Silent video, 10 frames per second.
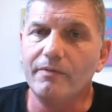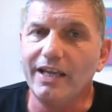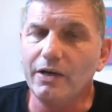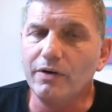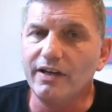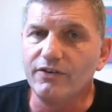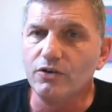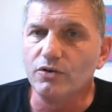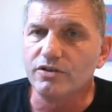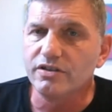Equally, of
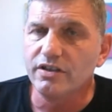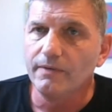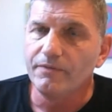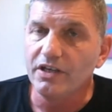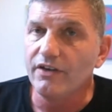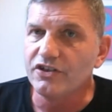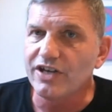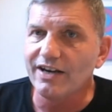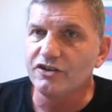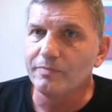course, you know, the
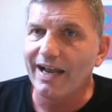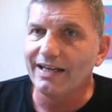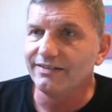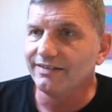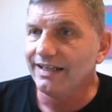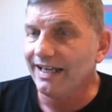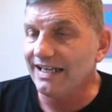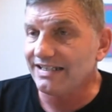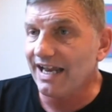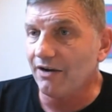challenger banks,
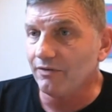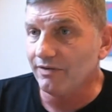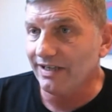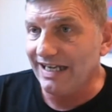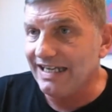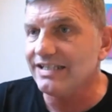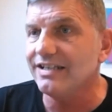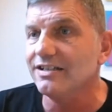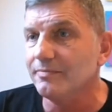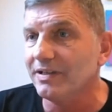it's now
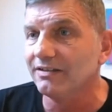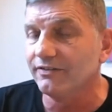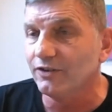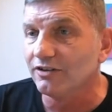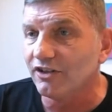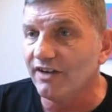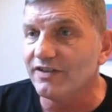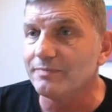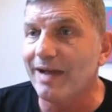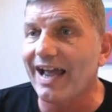easier to build a full
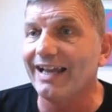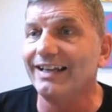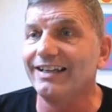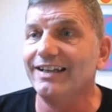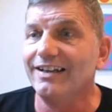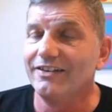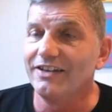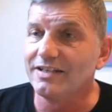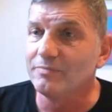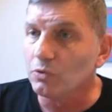service bank.
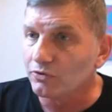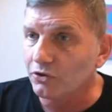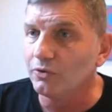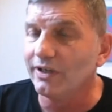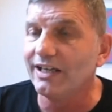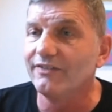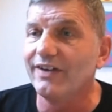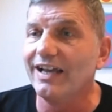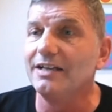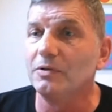There's more tooling
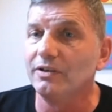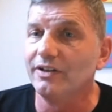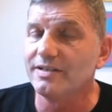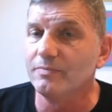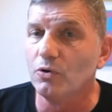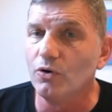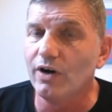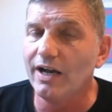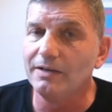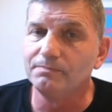available. There's
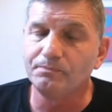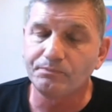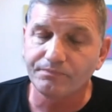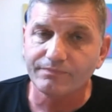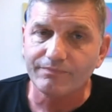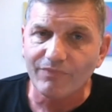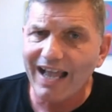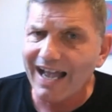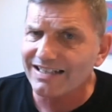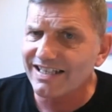more
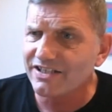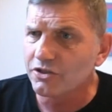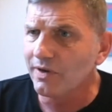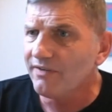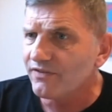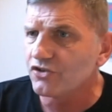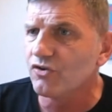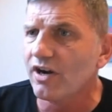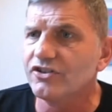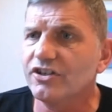access to
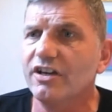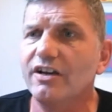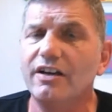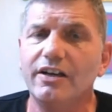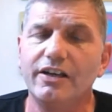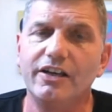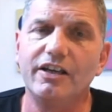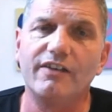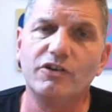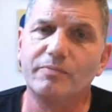infrastructure. You
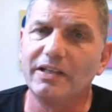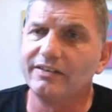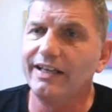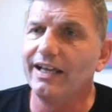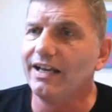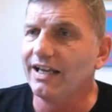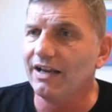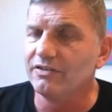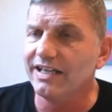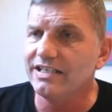know, if you're building it in a
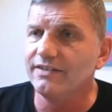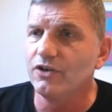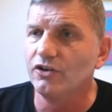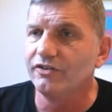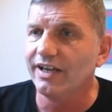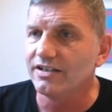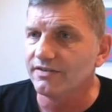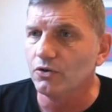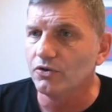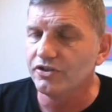cloud native context,
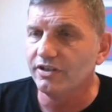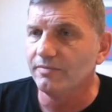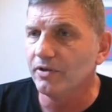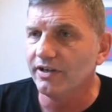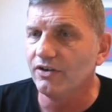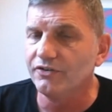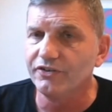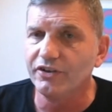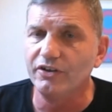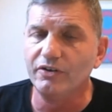of course, you can put it
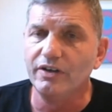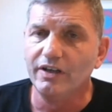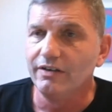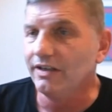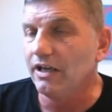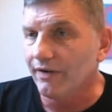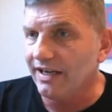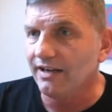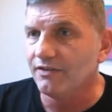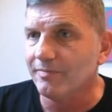onto, you know,
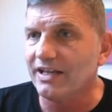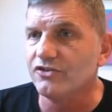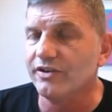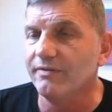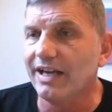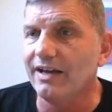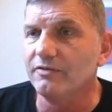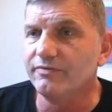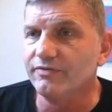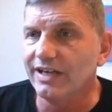any of the mainstream
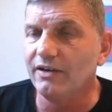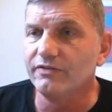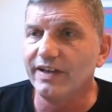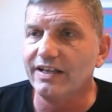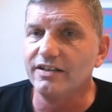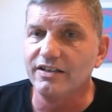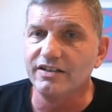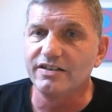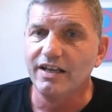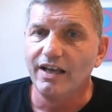cloud
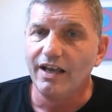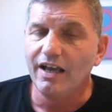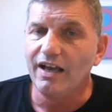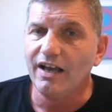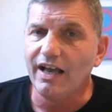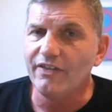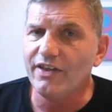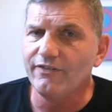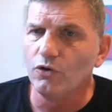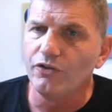vendors. And
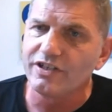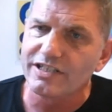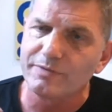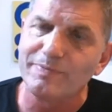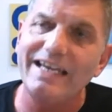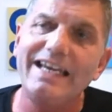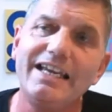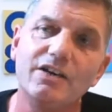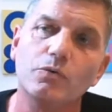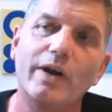therefore, the
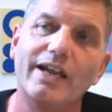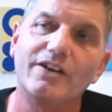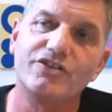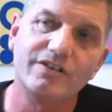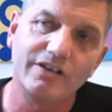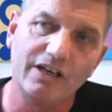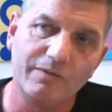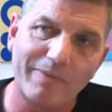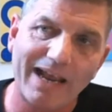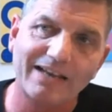speed at which, you
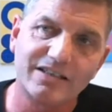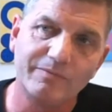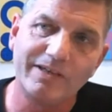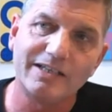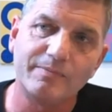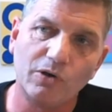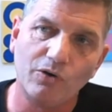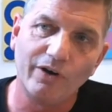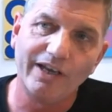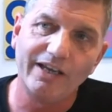know, banks can be
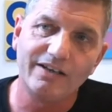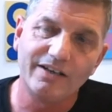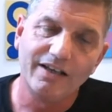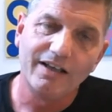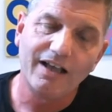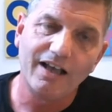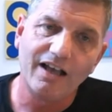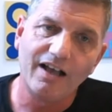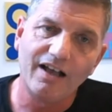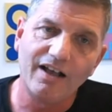deployed,
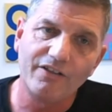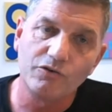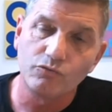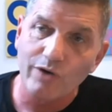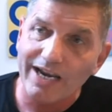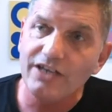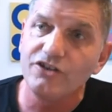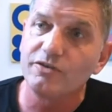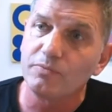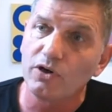the
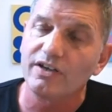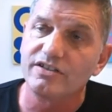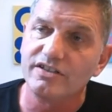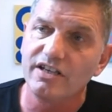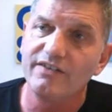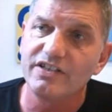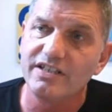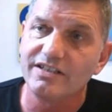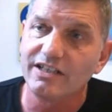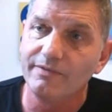range of products and
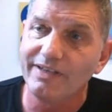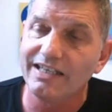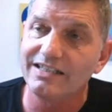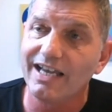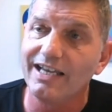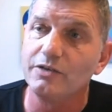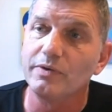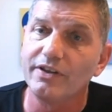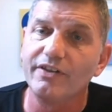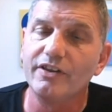services that can be contained
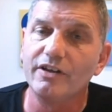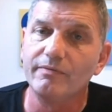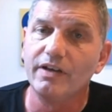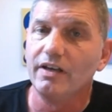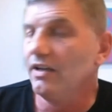within them,